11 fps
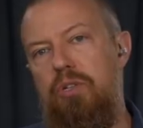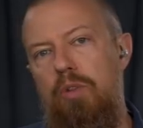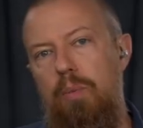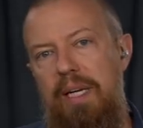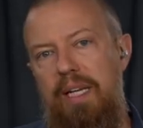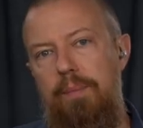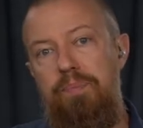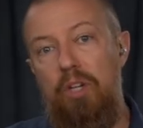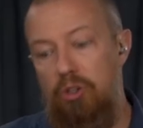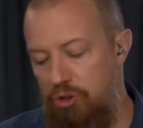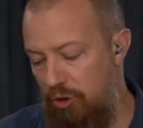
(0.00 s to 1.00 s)
over the weekend,
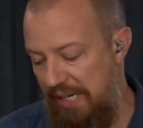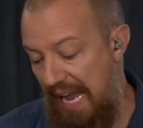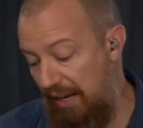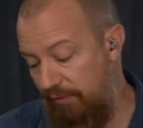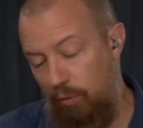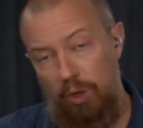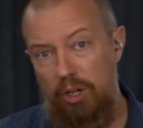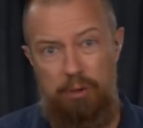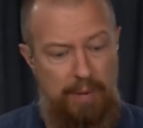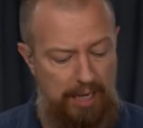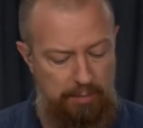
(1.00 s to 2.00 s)
shooting at
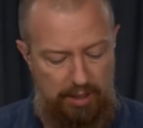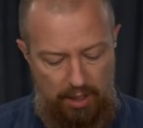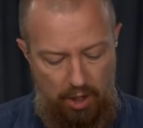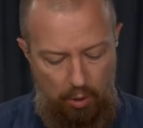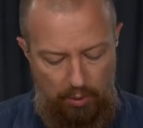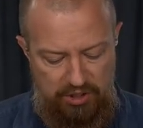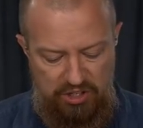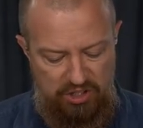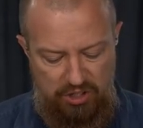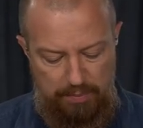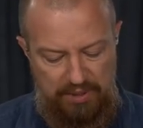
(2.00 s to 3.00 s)
400 megabit, which
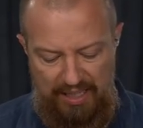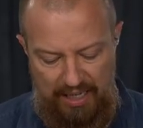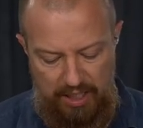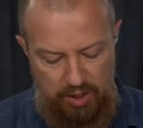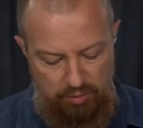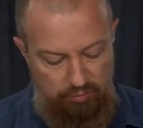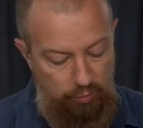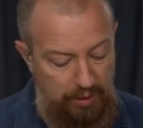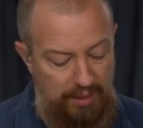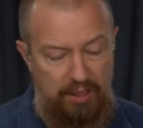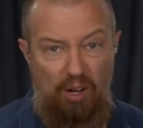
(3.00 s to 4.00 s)
isn't something I
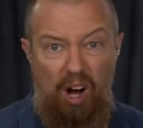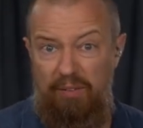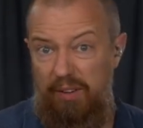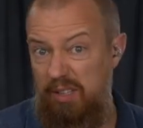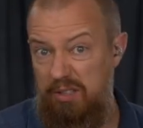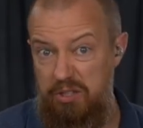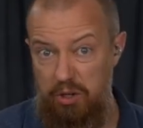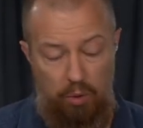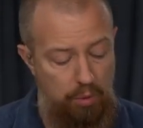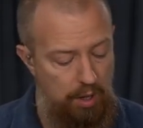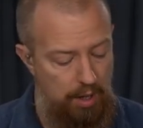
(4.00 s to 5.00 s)
really often
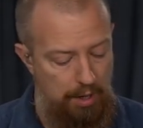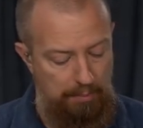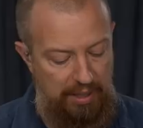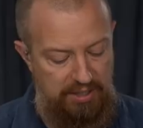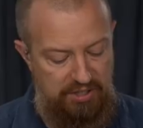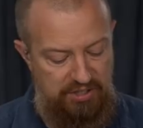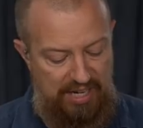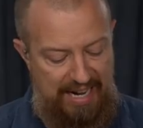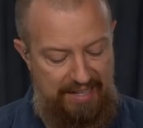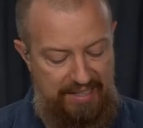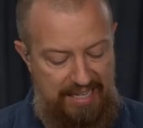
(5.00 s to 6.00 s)
do, but since I
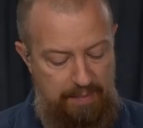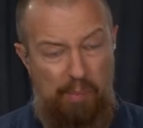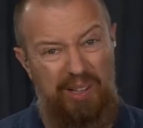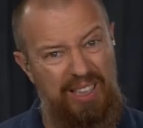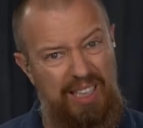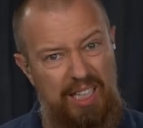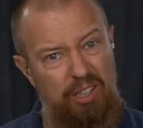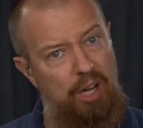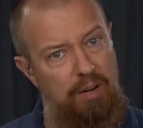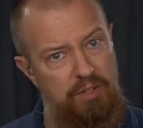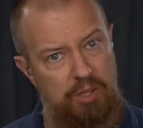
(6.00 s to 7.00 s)
had the capability here,
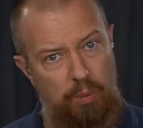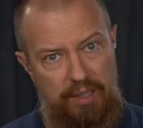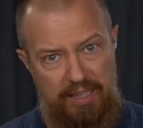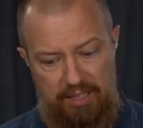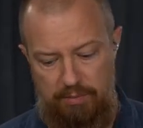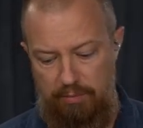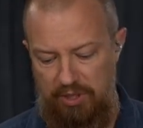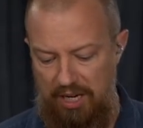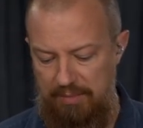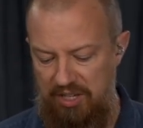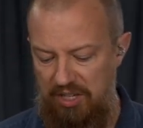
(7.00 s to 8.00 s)
and obviously wanted to get some
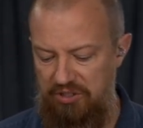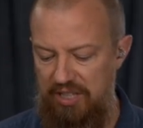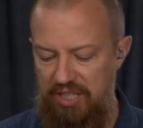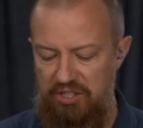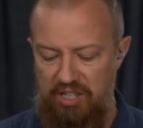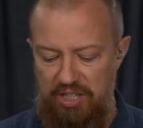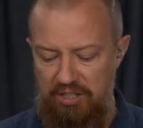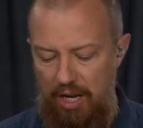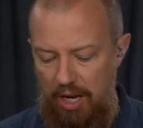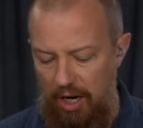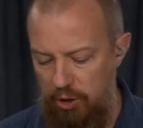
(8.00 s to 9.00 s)
time testing these things,
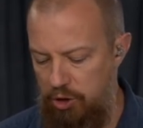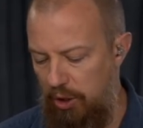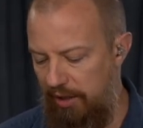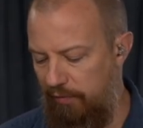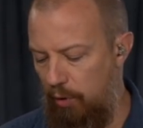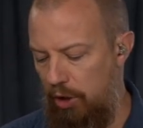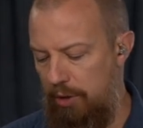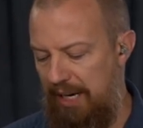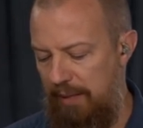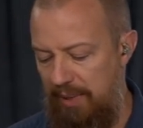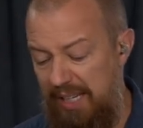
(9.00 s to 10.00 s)
I was shooting at 400
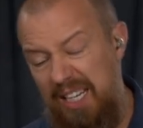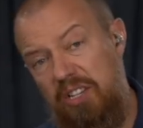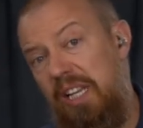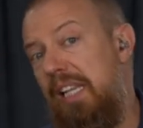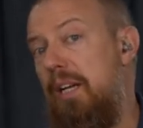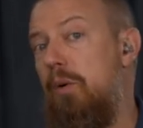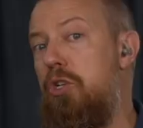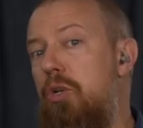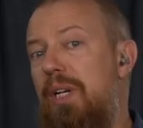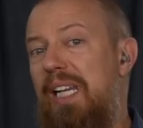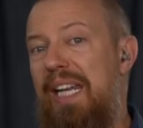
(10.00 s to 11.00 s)
megabit. Incidentally, I was
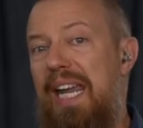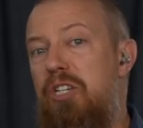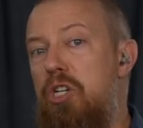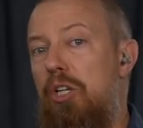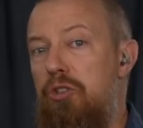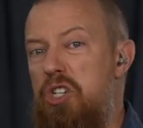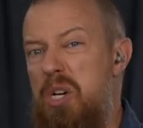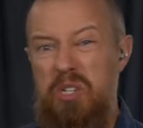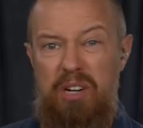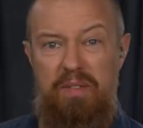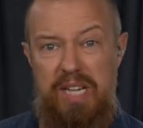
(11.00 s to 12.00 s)
shooting in HLG,
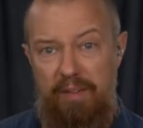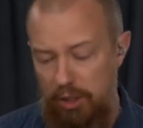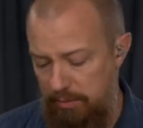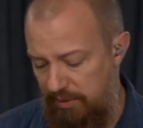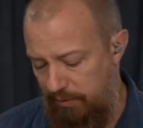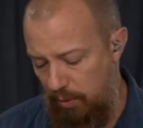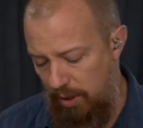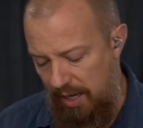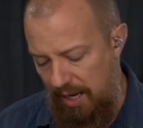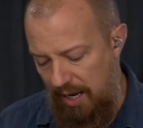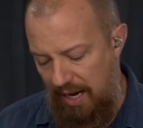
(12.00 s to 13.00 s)
which I've never done before.
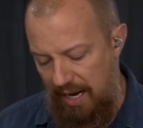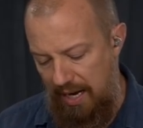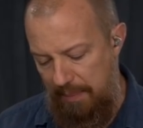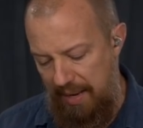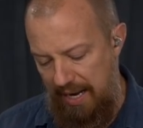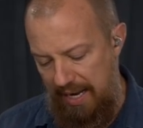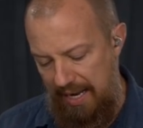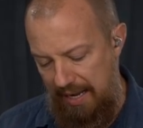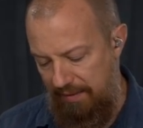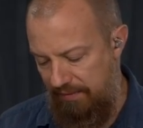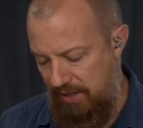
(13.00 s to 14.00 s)
Um, I
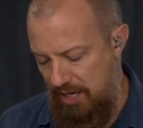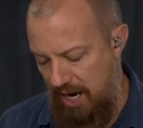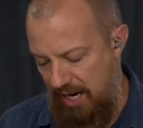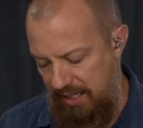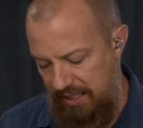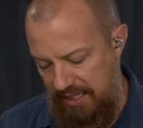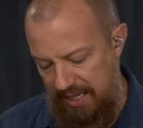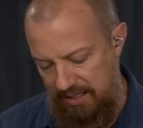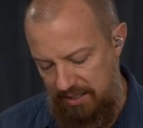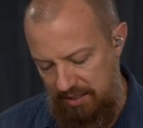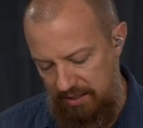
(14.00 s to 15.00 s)
have not
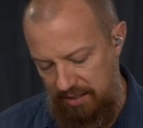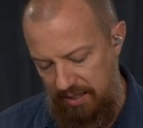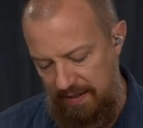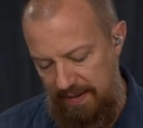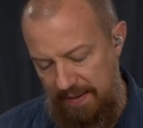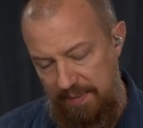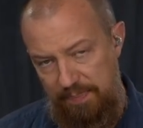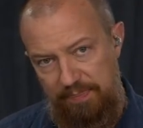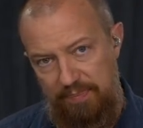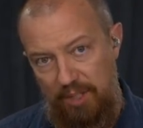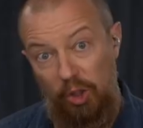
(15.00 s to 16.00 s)
yet um,
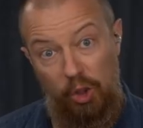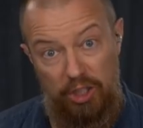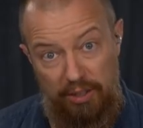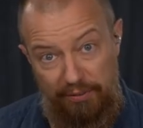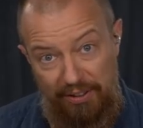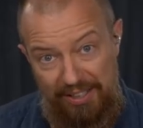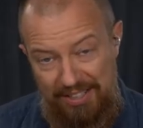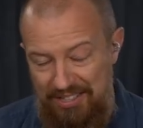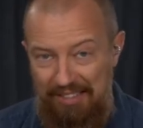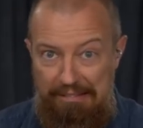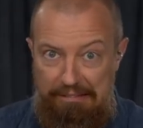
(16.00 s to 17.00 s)
looked at the
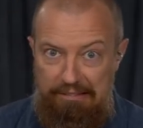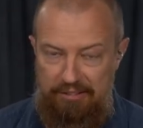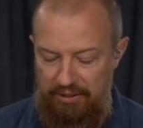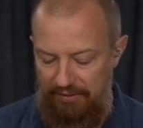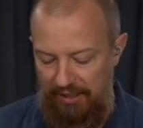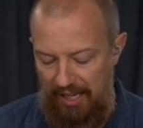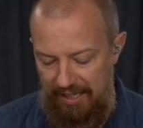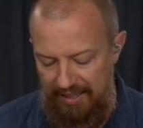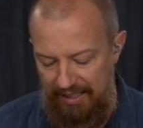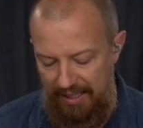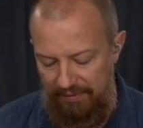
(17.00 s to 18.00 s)
footage. We'll see if I got
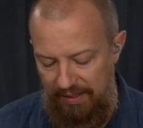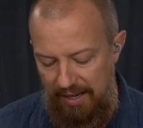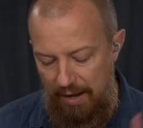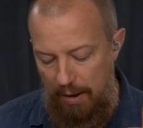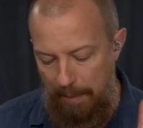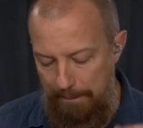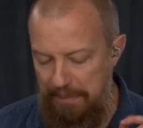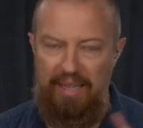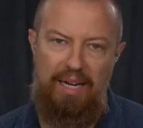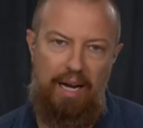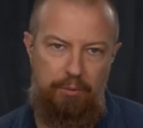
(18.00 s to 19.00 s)
anything out of it,
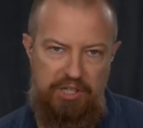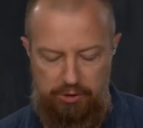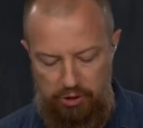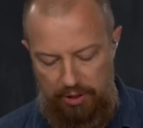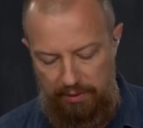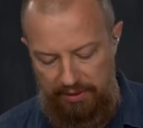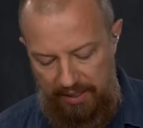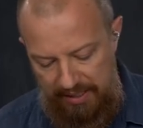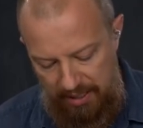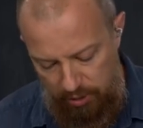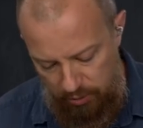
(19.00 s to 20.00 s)
but I was out shooting with it.
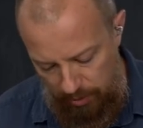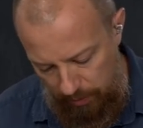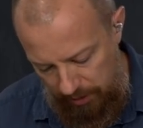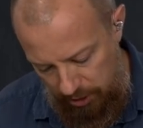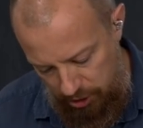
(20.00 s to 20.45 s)
And here's what I wanted to